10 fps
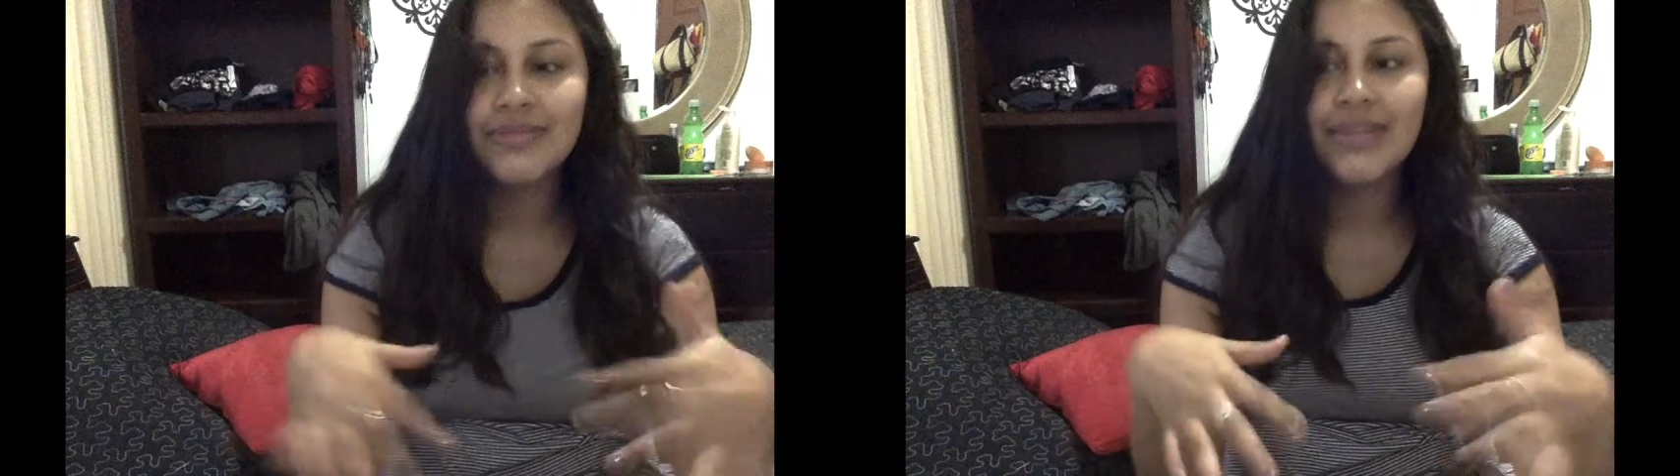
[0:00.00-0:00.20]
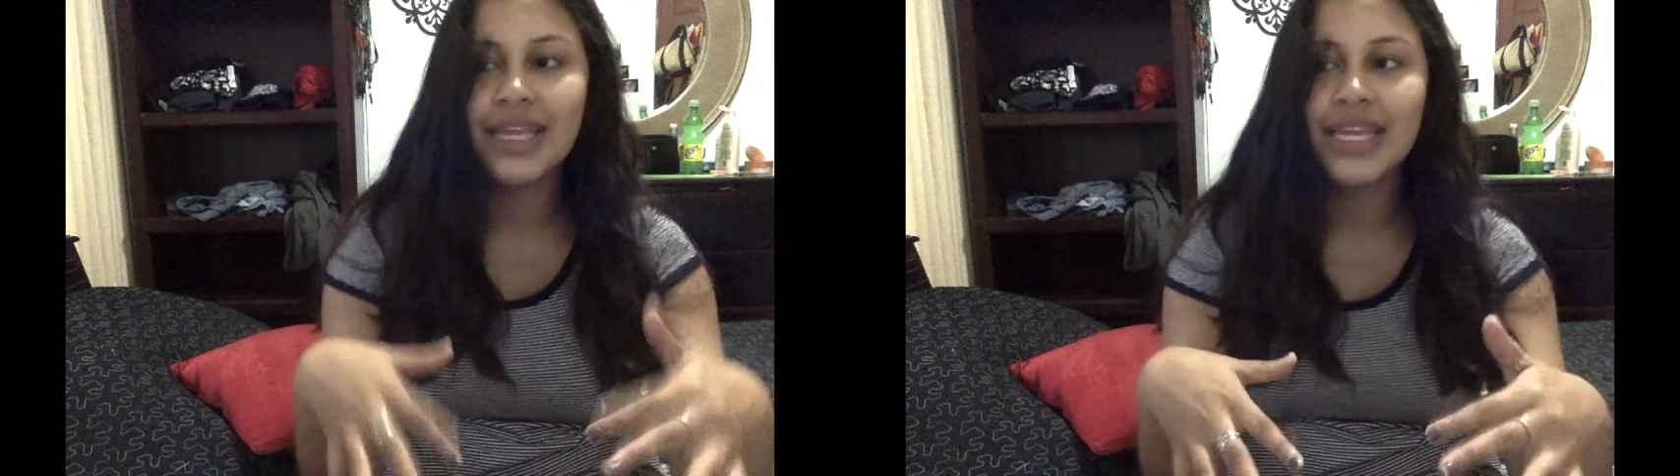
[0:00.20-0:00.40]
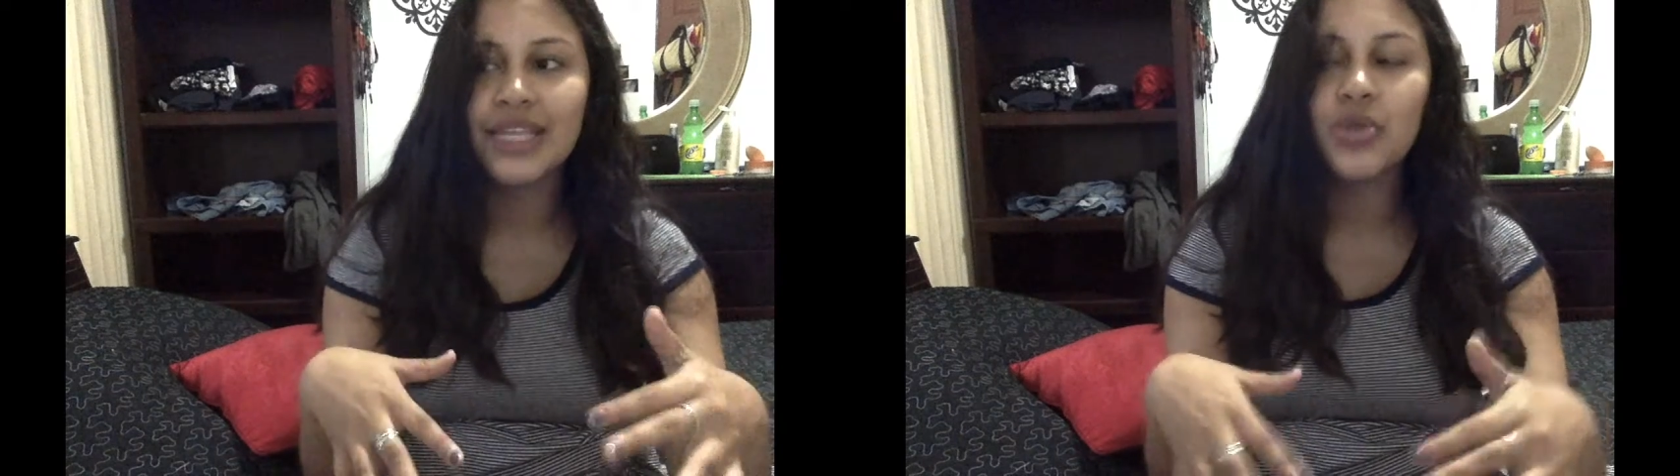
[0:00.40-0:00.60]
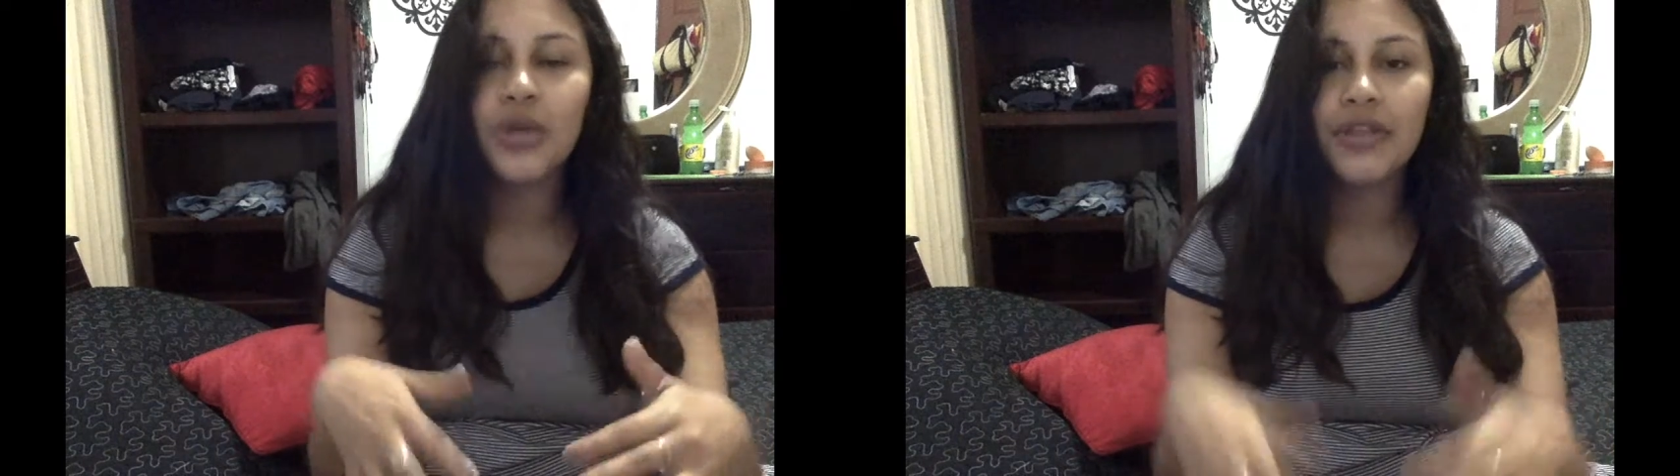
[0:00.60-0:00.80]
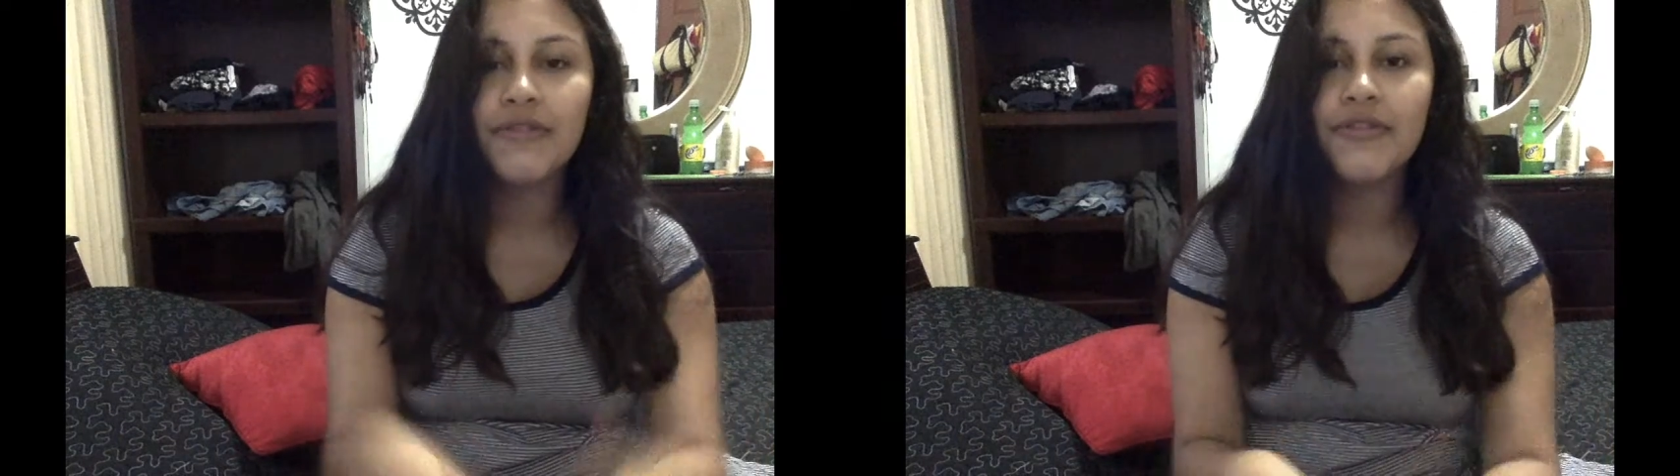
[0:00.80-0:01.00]
like
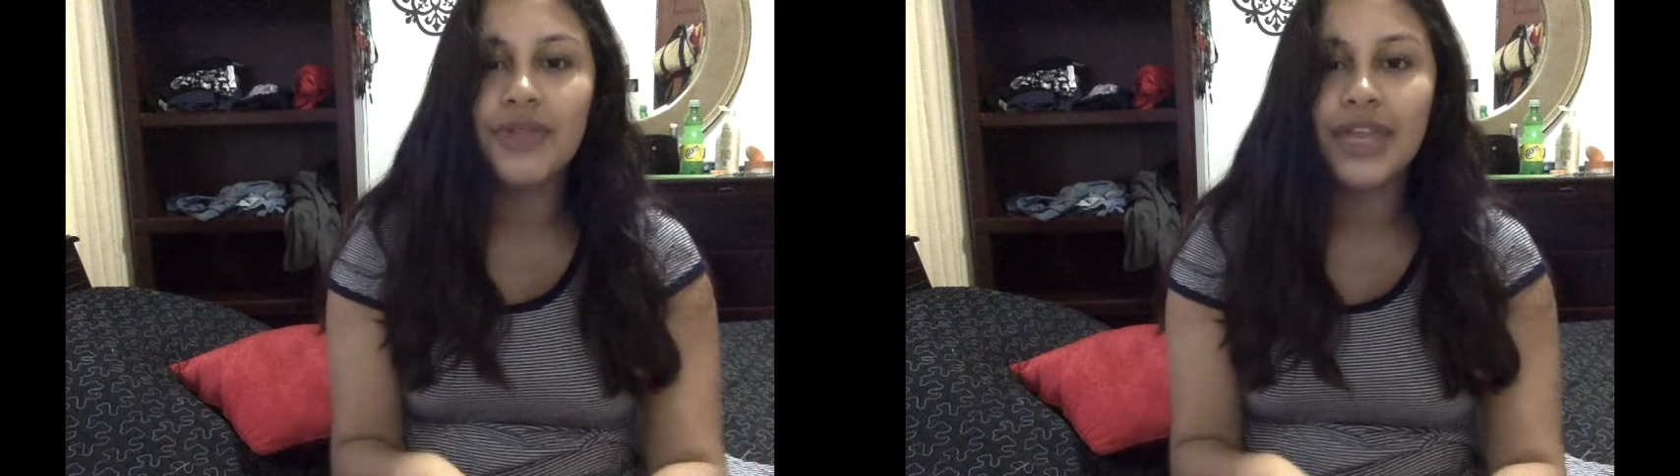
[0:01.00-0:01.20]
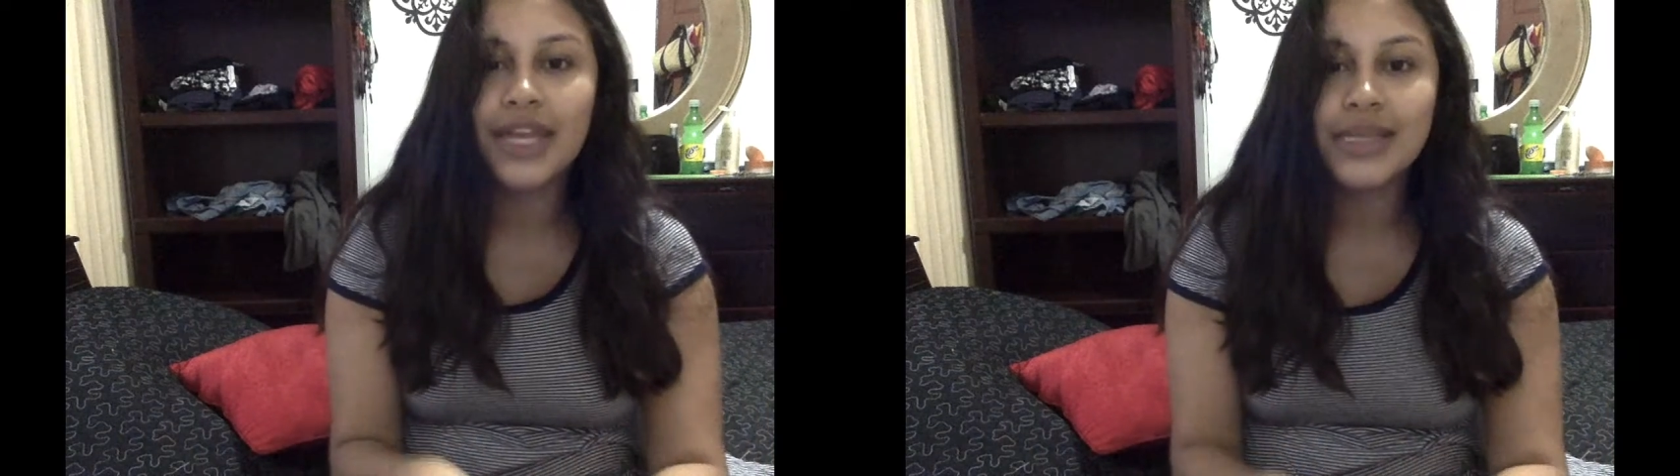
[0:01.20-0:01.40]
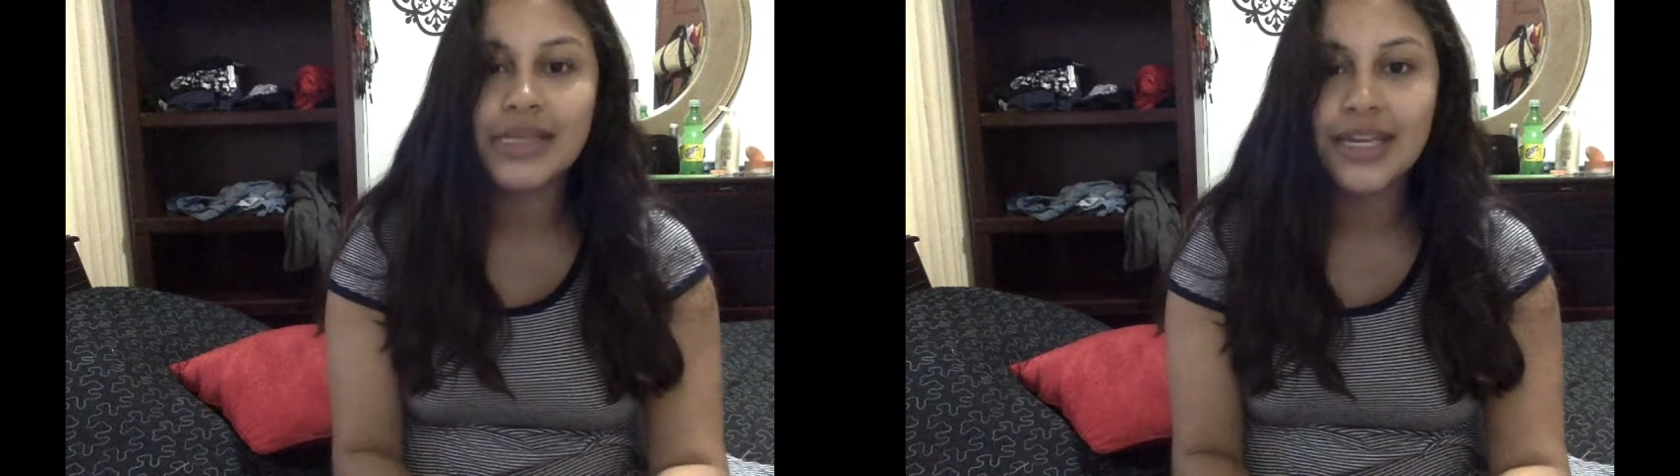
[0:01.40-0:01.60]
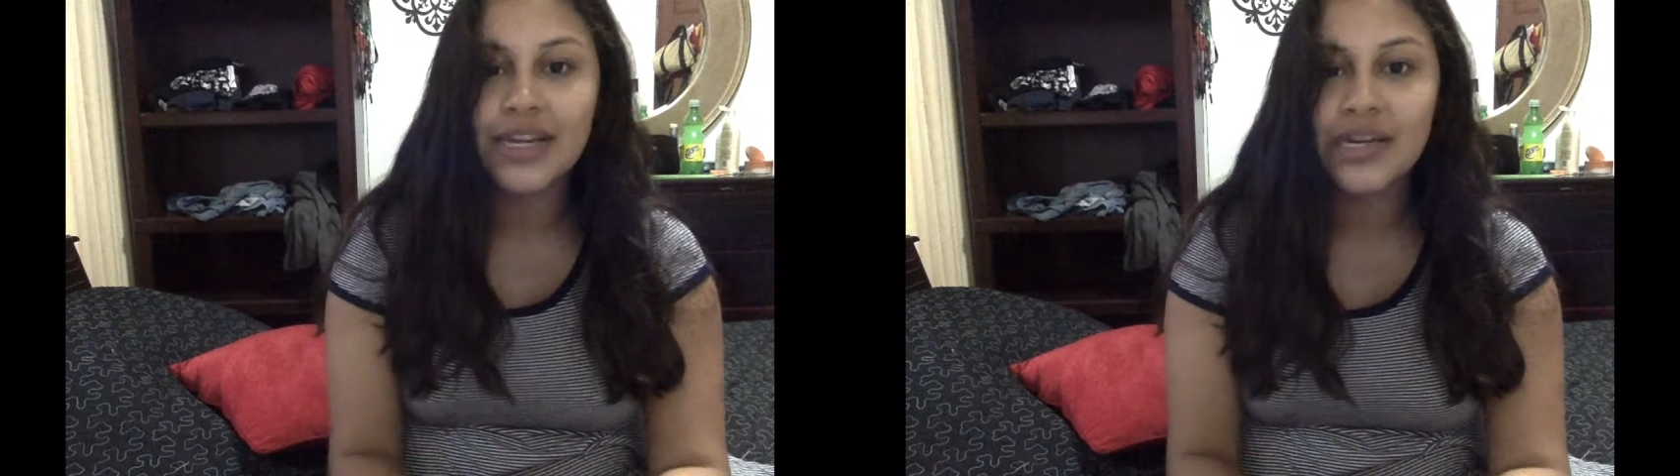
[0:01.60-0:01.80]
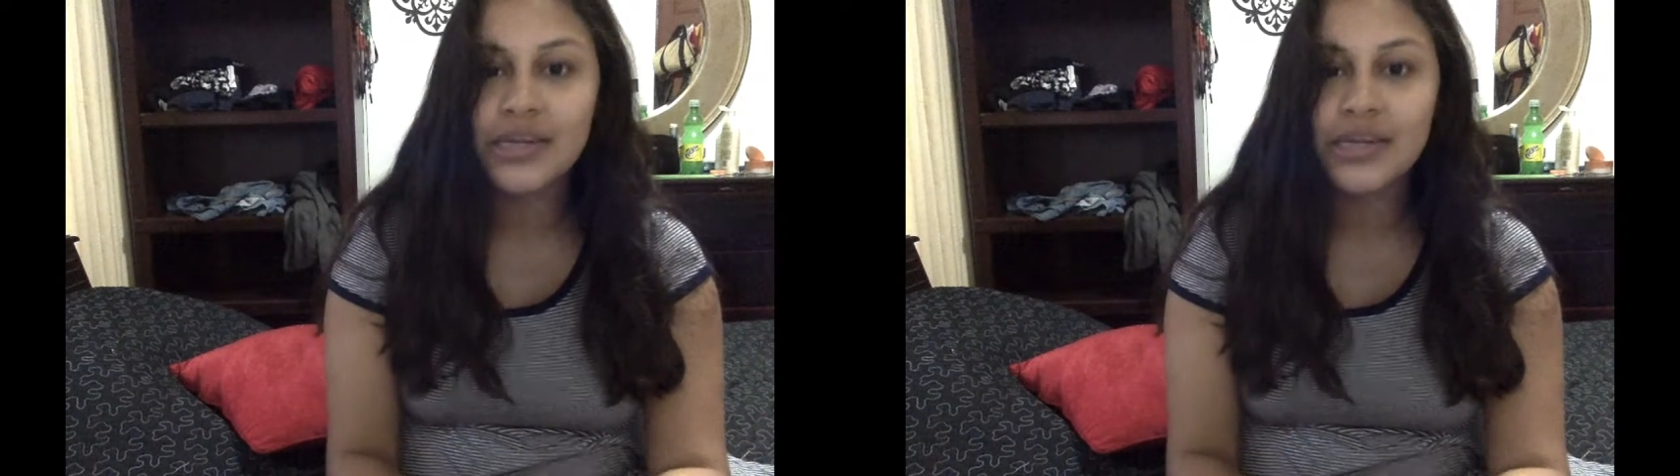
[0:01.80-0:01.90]
enjoy the food that's here.